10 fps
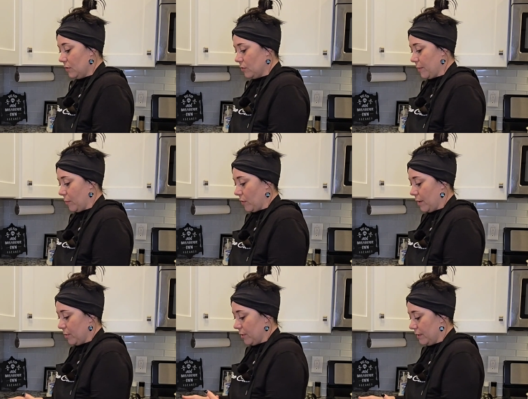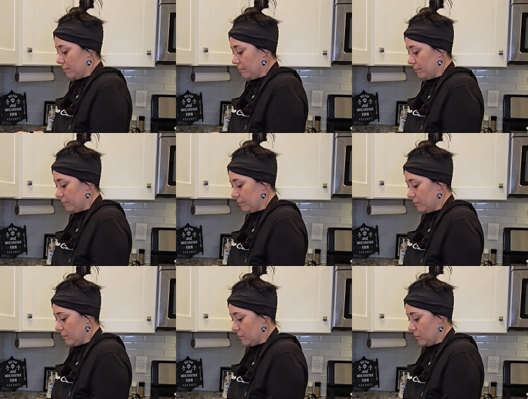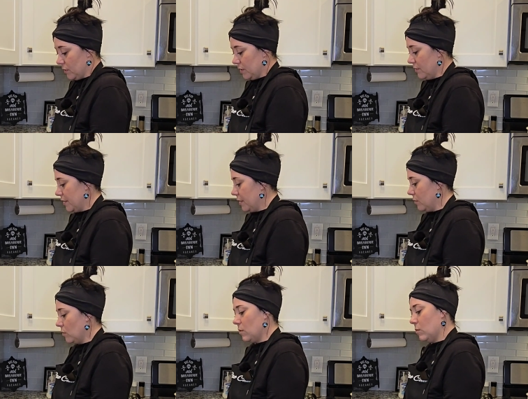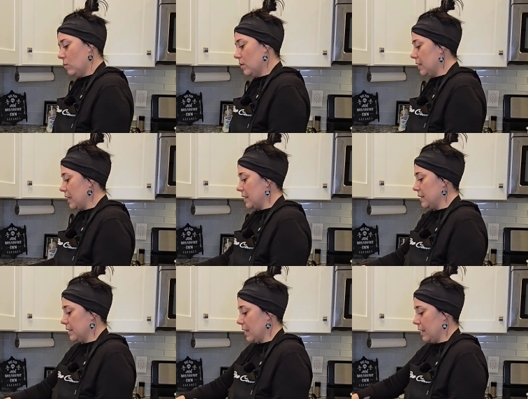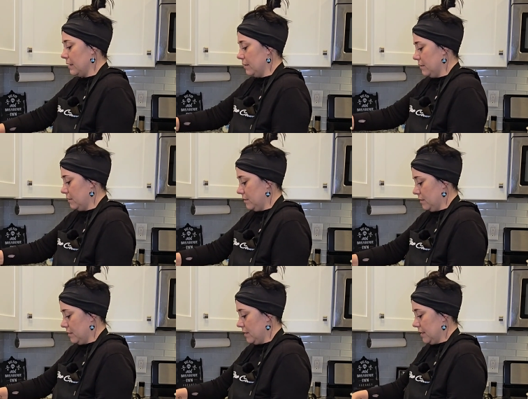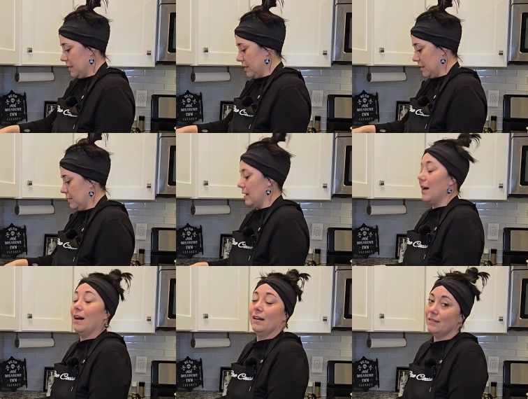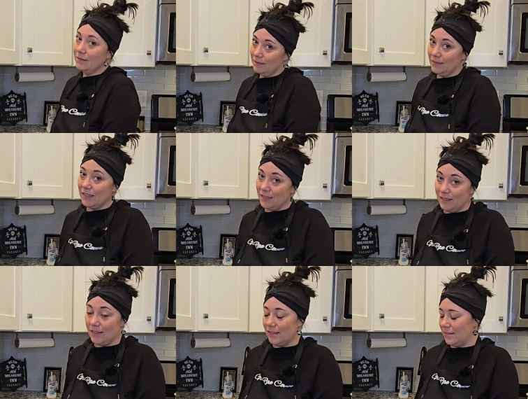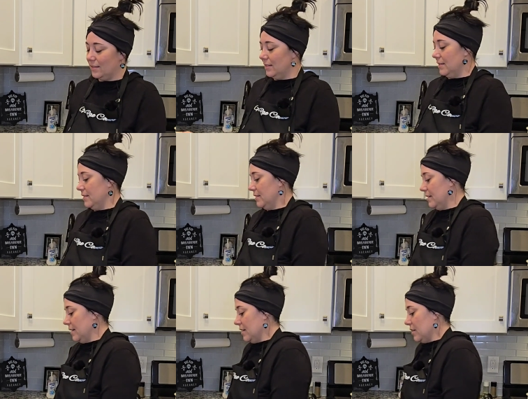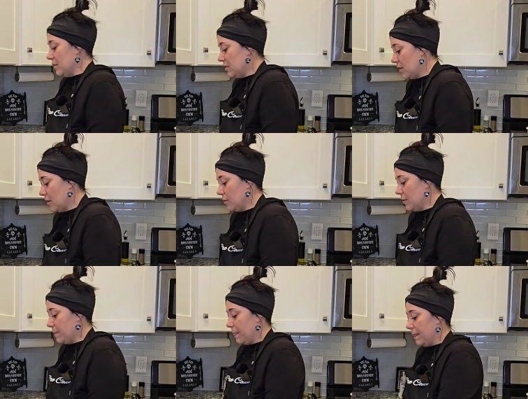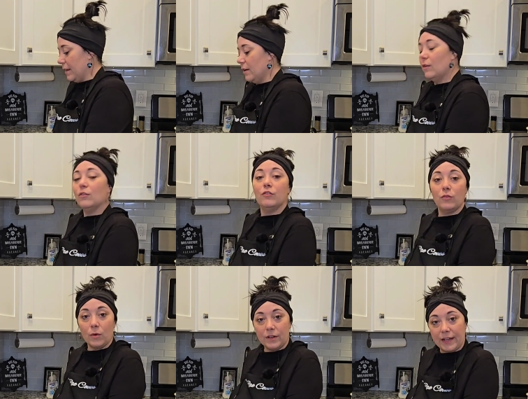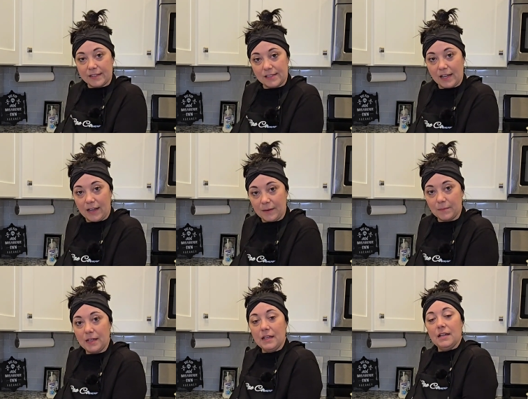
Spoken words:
don't remember where I put it. Was it over here? What did I decide? It's this. It's this. So, for next time,